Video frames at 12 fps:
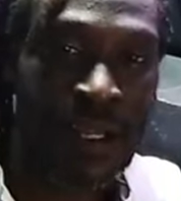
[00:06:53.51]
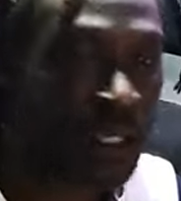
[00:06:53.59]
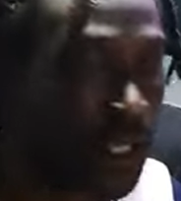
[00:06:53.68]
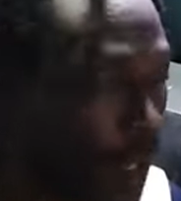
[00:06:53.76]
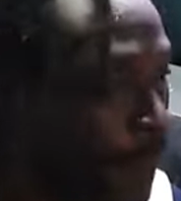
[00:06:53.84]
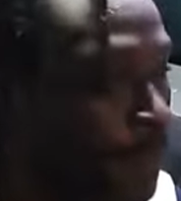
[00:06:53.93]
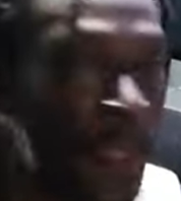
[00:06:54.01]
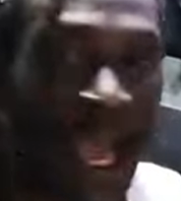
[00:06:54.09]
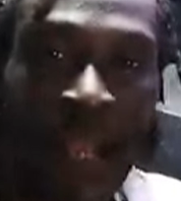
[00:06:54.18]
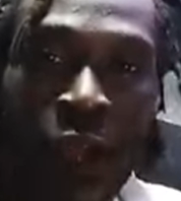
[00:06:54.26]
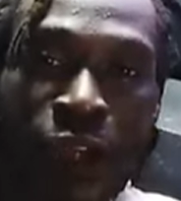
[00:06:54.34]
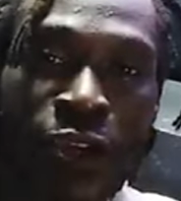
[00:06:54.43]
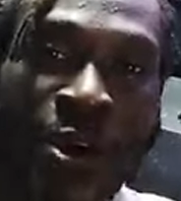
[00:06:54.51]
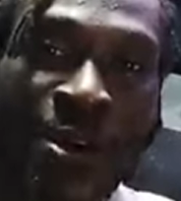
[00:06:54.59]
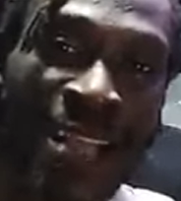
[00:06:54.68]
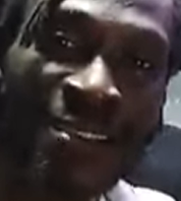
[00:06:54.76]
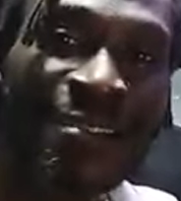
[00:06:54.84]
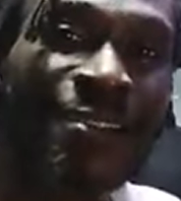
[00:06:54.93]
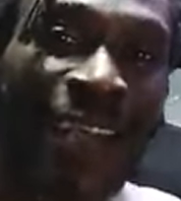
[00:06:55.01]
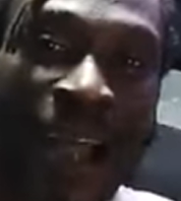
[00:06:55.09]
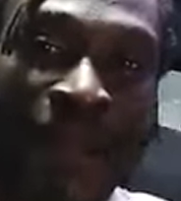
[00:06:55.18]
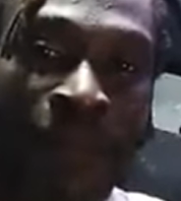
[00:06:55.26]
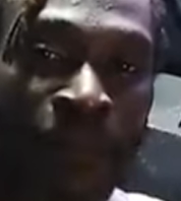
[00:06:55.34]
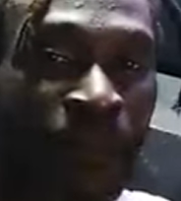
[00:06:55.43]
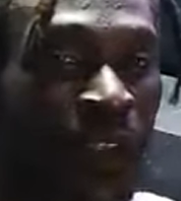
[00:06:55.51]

You know, I don't care understand.